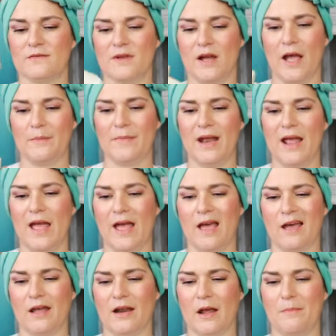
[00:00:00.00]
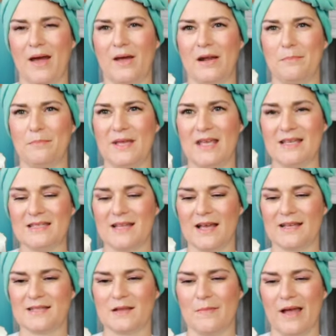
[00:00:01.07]
I'm going to add about a
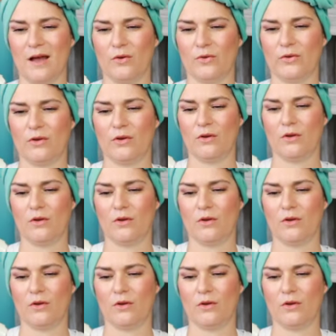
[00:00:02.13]
pea-size amount.